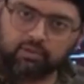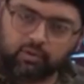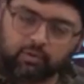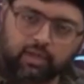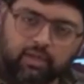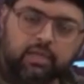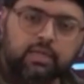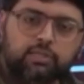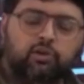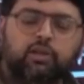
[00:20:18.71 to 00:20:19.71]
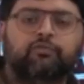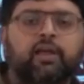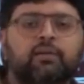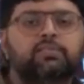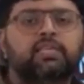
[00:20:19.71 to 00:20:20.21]
Okay, so if
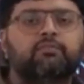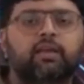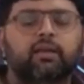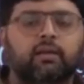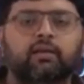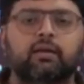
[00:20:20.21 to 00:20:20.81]
I am saving